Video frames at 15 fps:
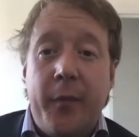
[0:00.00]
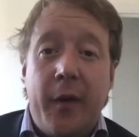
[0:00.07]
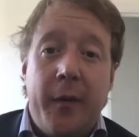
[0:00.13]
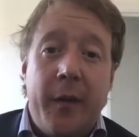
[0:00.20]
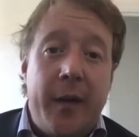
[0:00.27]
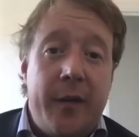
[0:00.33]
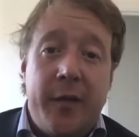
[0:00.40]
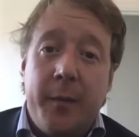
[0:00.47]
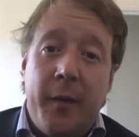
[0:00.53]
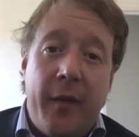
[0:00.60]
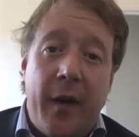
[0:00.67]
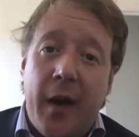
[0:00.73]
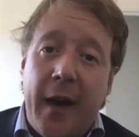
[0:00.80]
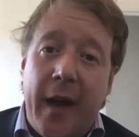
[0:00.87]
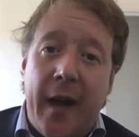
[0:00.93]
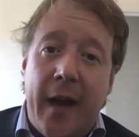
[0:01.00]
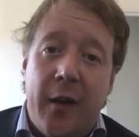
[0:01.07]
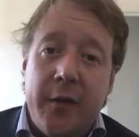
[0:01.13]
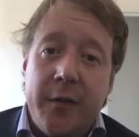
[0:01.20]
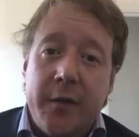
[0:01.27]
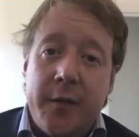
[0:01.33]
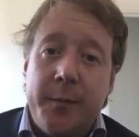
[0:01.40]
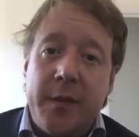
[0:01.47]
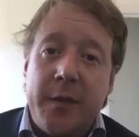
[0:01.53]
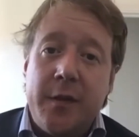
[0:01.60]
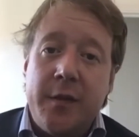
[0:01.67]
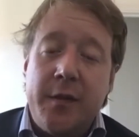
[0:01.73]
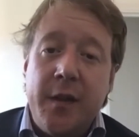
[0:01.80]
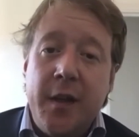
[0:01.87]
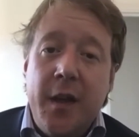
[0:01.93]
in some of our care homes,
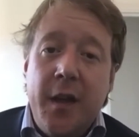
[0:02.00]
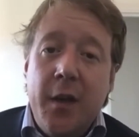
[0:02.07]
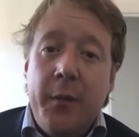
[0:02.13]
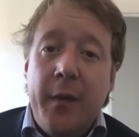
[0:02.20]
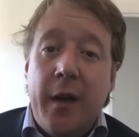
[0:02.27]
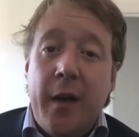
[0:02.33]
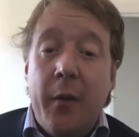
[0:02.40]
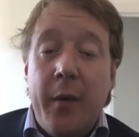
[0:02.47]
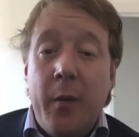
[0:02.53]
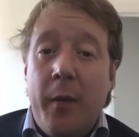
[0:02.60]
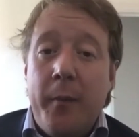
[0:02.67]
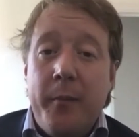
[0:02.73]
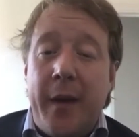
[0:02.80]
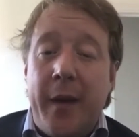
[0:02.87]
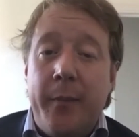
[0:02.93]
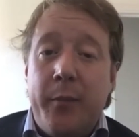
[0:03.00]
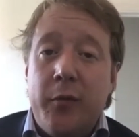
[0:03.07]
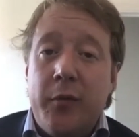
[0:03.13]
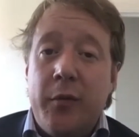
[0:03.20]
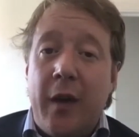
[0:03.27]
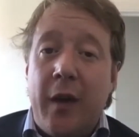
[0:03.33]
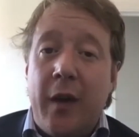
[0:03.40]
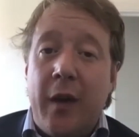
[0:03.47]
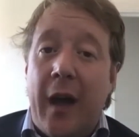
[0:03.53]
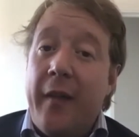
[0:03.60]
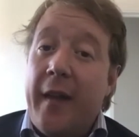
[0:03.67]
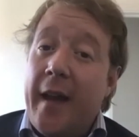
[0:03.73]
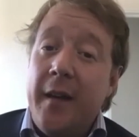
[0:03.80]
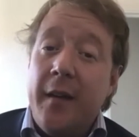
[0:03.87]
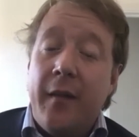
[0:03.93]
because we want people at
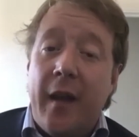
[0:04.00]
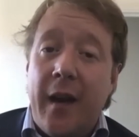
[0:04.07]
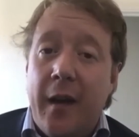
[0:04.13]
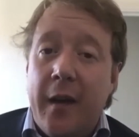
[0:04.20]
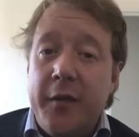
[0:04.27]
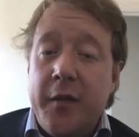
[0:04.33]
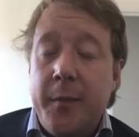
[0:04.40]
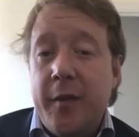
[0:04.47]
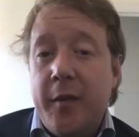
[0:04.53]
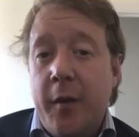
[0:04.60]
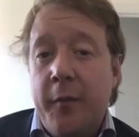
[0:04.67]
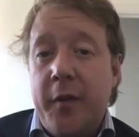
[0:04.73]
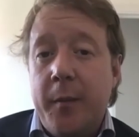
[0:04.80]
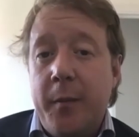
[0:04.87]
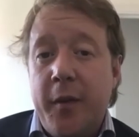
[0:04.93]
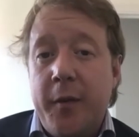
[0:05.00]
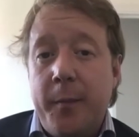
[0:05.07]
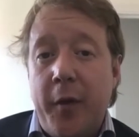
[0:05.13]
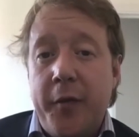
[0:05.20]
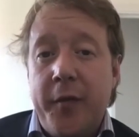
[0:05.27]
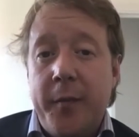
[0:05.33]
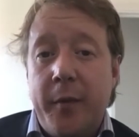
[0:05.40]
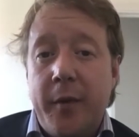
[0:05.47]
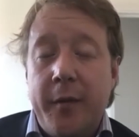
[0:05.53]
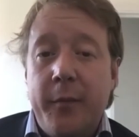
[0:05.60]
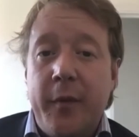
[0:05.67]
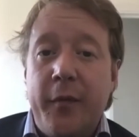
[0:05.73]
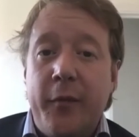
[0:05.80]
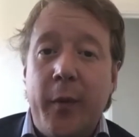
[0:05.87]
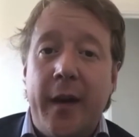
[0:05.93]
the end of their lives to be comfortable as possible.
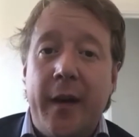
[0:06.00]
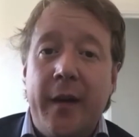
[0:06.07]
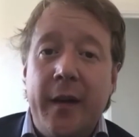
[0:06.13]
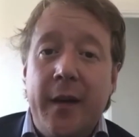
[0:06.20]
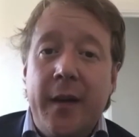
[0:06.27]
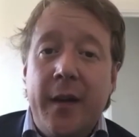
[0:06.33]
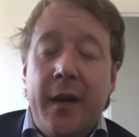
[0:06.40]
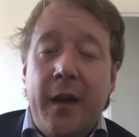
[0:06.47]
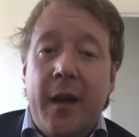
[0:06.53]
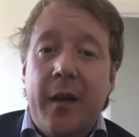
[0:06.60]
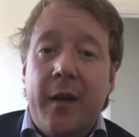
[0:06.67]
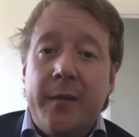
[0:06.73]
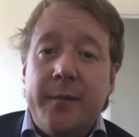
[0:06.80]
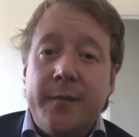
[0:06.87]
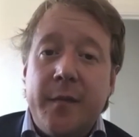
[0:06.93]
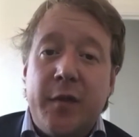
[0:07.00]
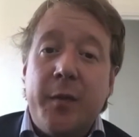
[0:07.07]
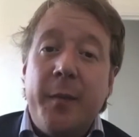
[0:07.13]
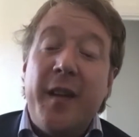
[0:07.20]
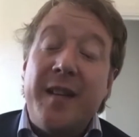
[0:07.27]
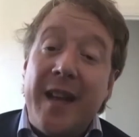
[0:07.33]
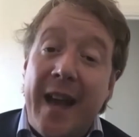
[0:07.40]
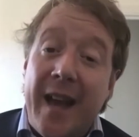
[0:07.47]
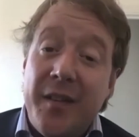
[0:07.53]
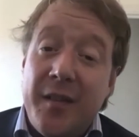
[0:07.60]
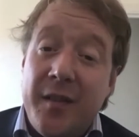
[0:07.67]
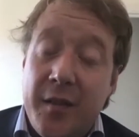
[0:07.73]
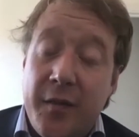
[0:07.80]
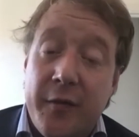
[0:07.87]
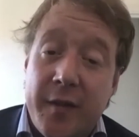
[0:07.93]
And if we're, some of the
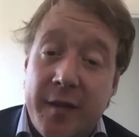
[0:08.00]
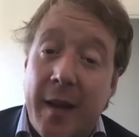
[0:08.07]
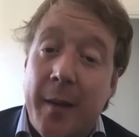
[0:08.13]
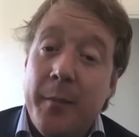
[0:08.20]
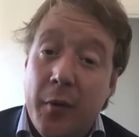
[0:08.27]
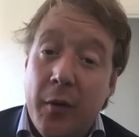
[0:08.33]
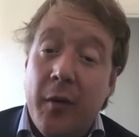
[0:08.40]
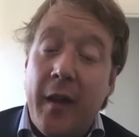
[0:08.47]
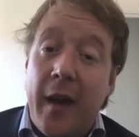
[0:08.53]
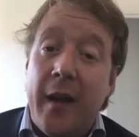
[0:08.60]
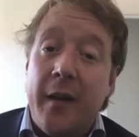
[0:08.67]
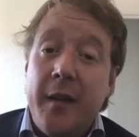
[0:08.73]
tests, for example, that